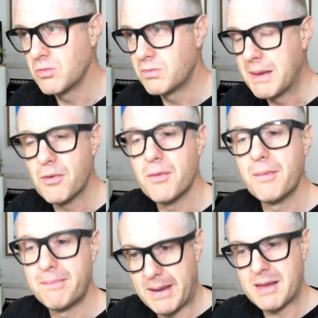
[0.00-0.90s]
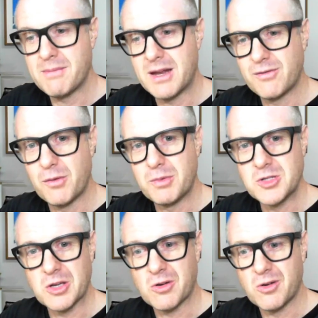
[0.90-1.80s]
People pay money for
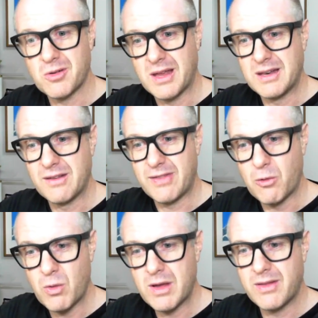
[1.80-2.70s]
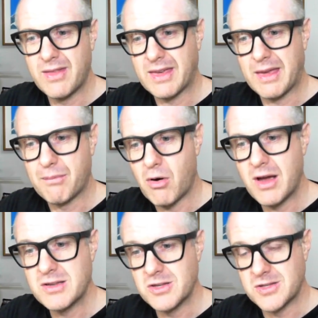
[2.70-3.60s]
pachinko, and if they win, they get
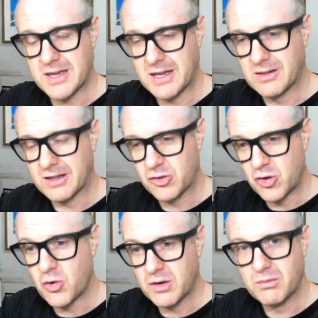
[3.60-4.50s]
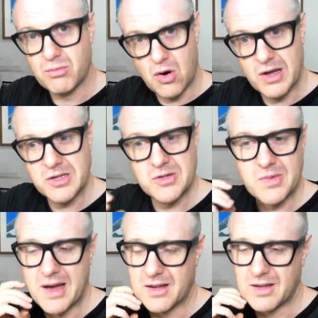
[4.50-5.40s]
prizes. They get like a token prize,
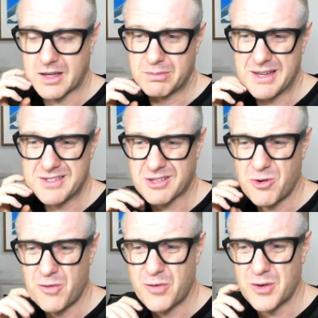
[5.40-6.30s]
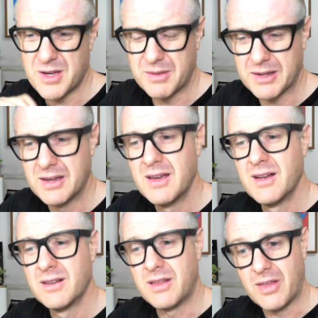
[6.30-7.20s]
like a plastic trophy or something,
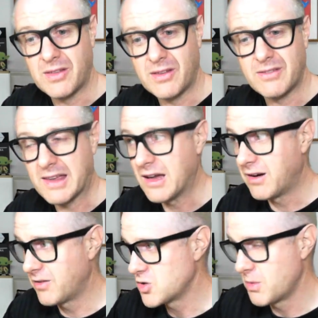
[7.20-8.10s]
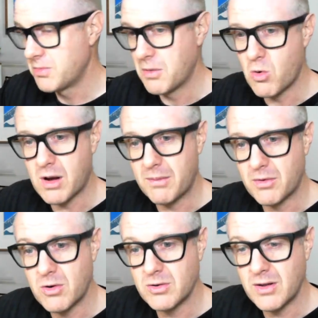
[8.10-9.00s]
that they then take out of the shop. They walk up the
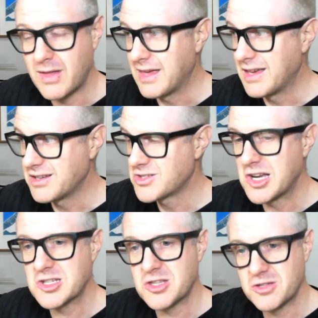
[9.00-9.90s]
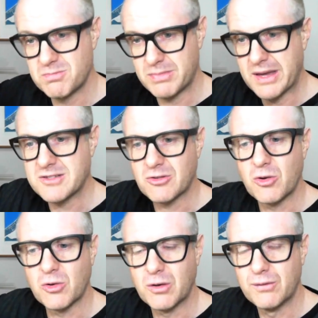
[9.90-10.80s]
road and they exchange the plastic
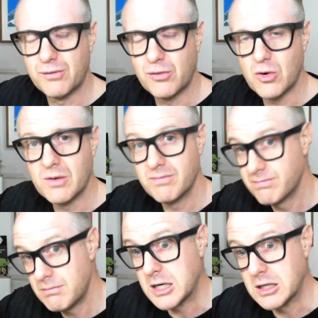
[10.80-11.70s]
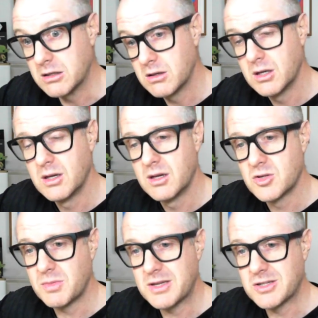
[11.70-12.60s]
token for money.
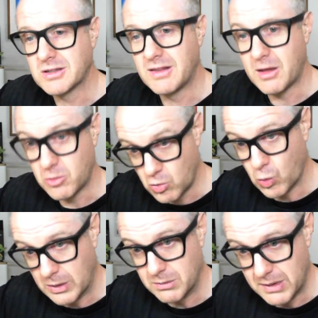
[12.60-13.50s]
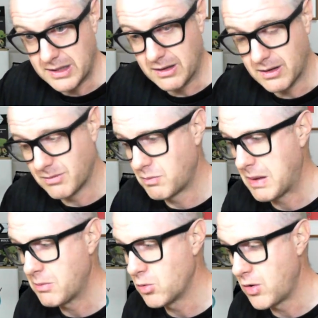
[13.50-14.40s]
So basically they do win money, and
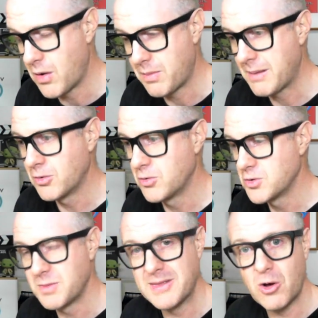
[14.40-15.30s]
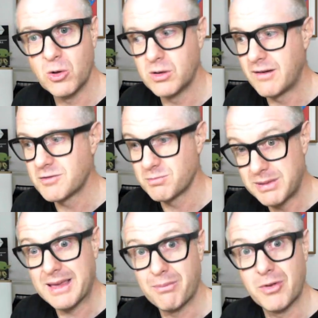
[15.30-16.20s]
there are people who spend their whole lives
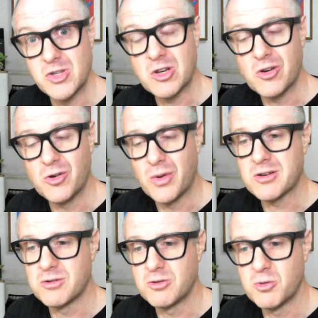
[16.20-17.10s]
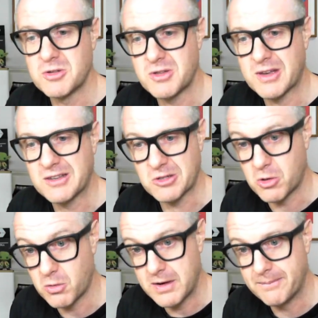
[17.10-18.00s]
playing pachinko who actually do it as a
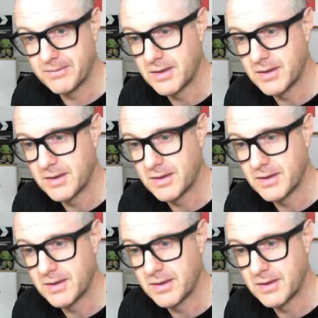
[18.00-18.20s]
career.